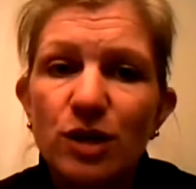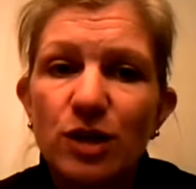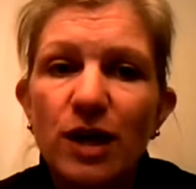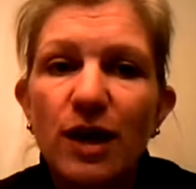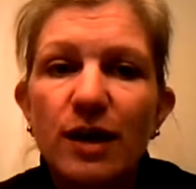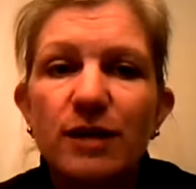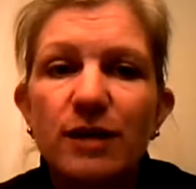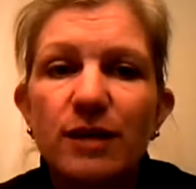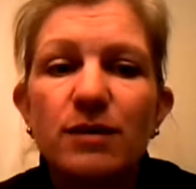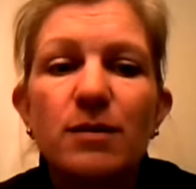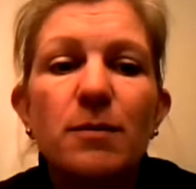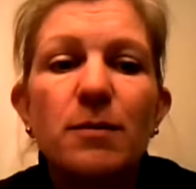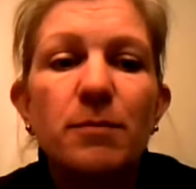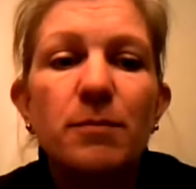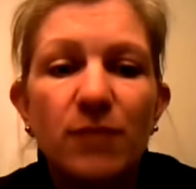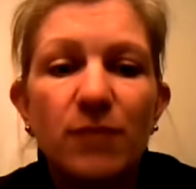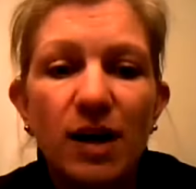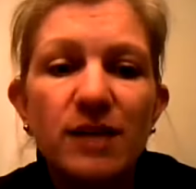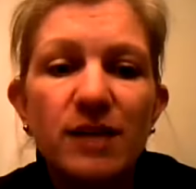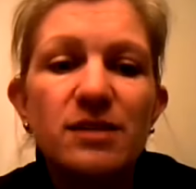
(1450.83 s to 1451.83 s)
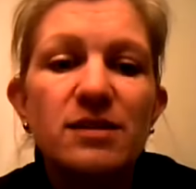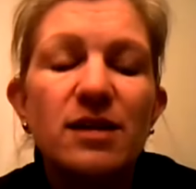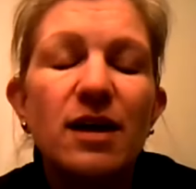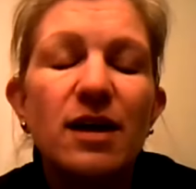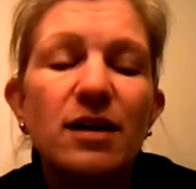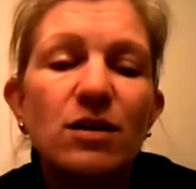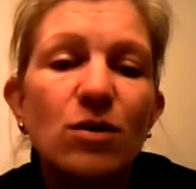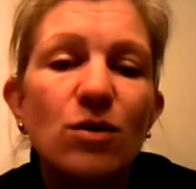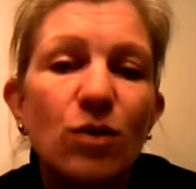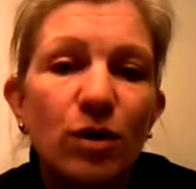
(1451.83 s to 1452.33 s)
and
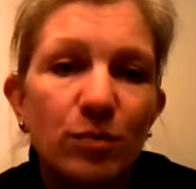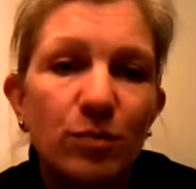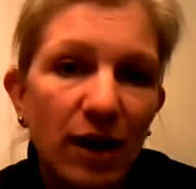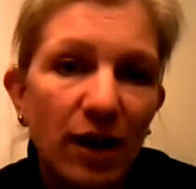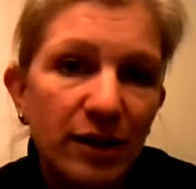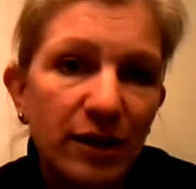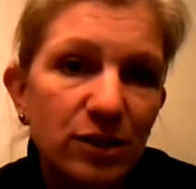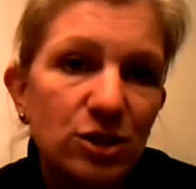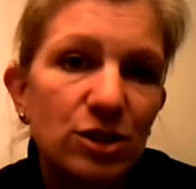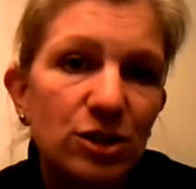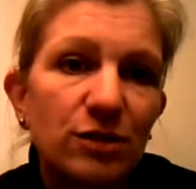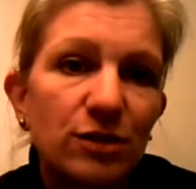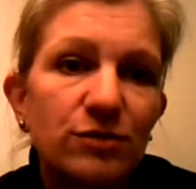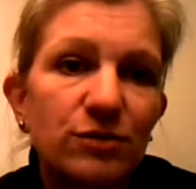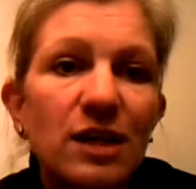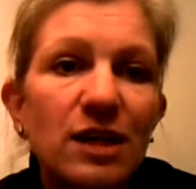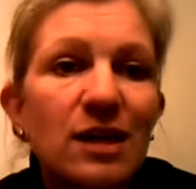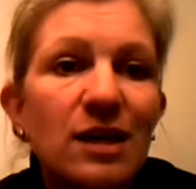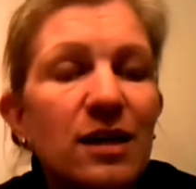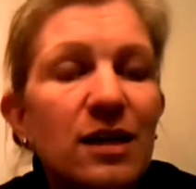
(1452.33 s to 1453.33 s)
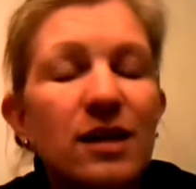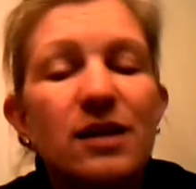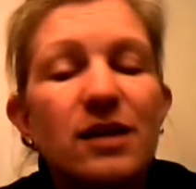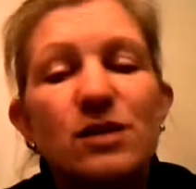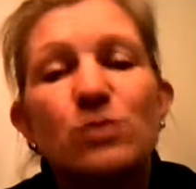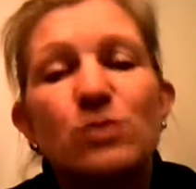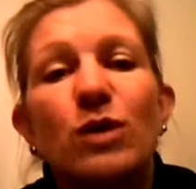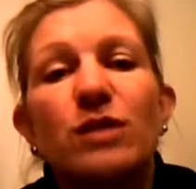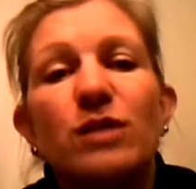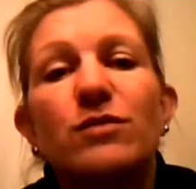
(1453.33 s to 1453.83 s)
mindset or mind shift is
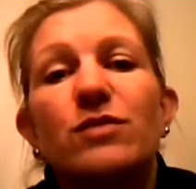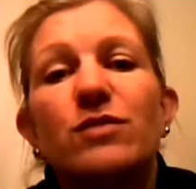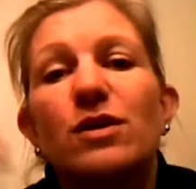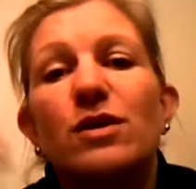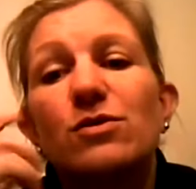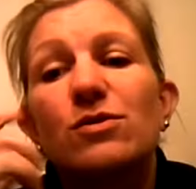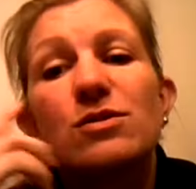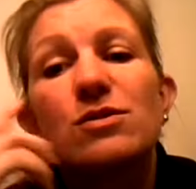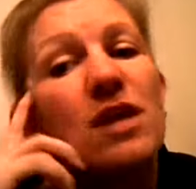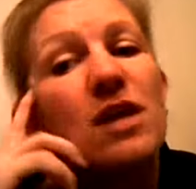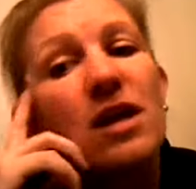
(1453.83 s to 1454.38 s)
one of those.